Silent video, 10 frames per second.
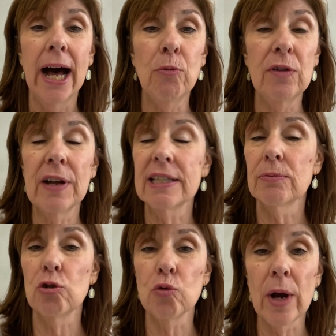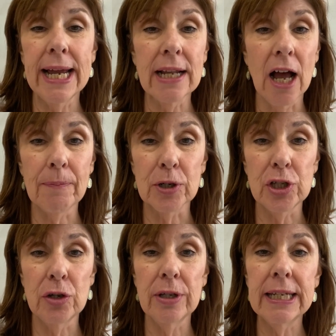We've got some great
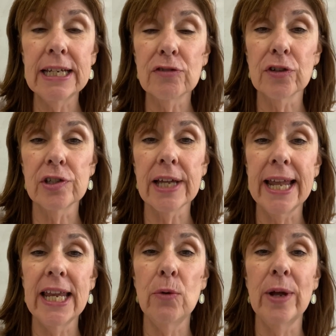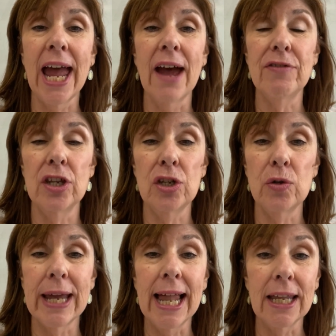opportunities for study. We have the new
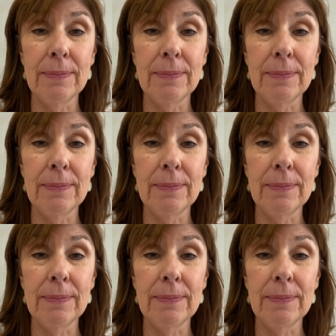Kelly